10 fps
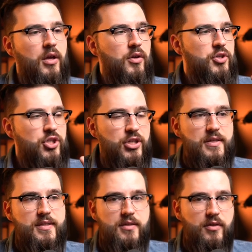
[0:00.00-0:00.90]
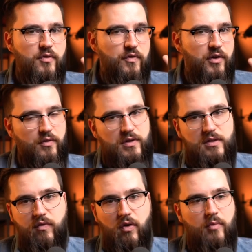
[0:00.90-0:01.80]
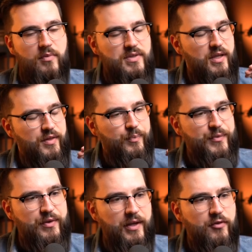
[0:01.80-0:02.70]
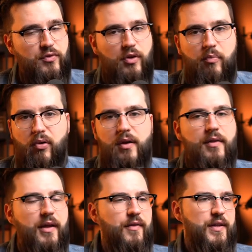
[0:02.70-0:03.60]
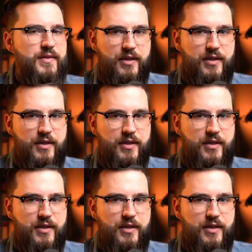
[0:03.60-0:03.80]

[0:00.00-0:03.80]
You just need to fill out this form, send them the link to your product, and that's